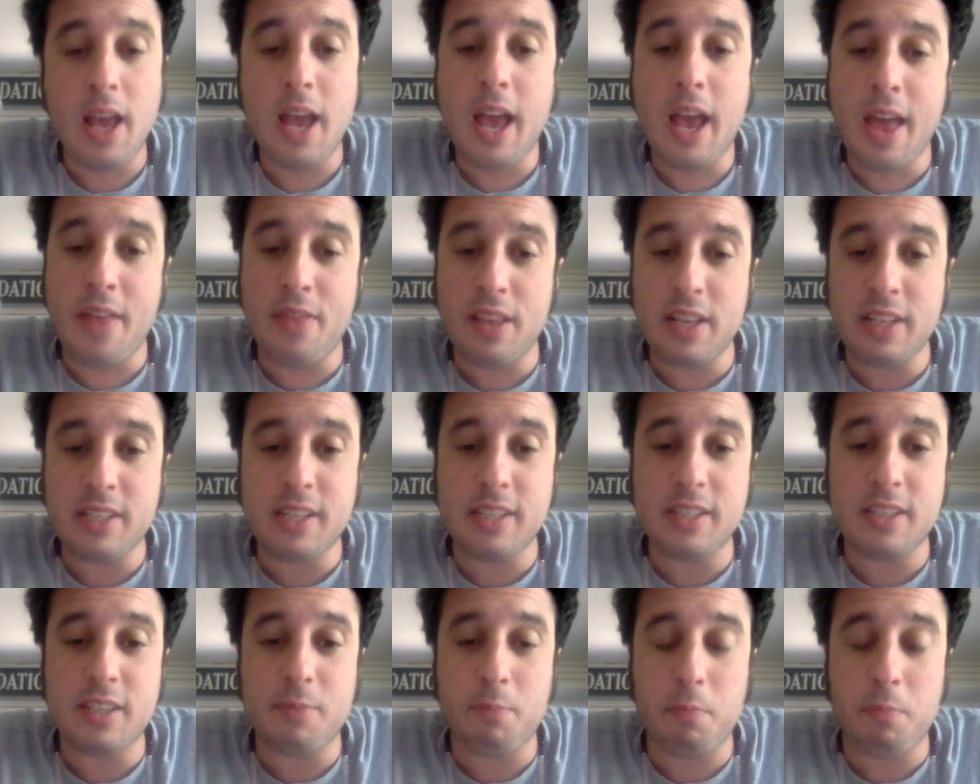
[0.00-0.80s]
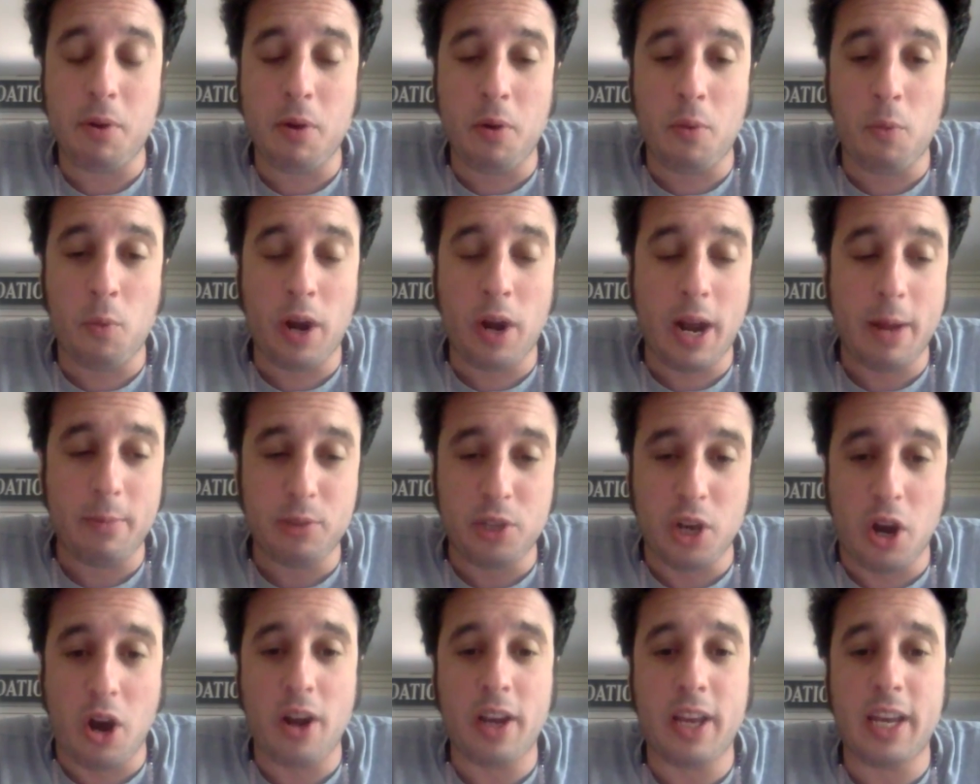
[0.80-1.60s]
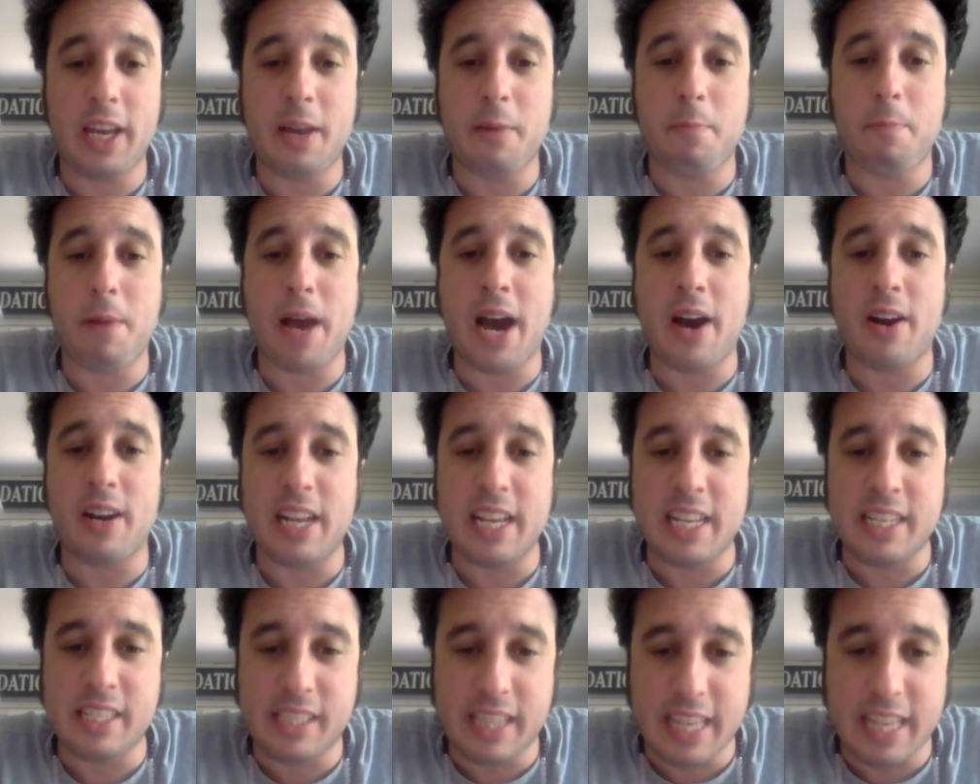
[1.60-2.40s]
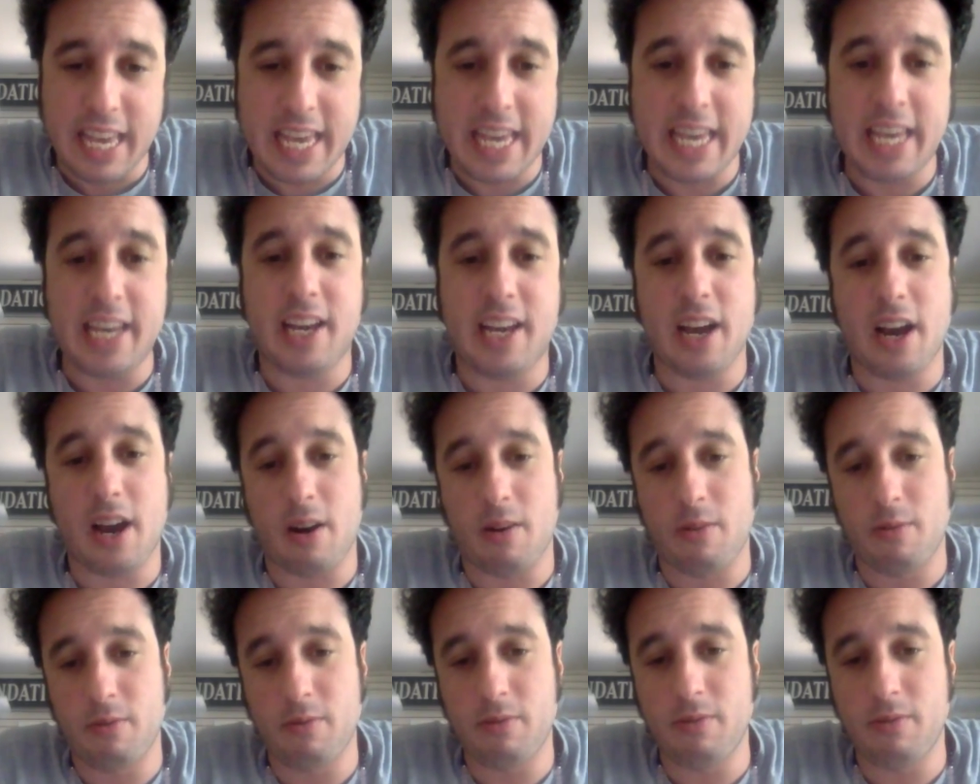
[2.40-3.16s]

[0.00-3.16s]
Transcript: And this is what I'm talking about, is the ego.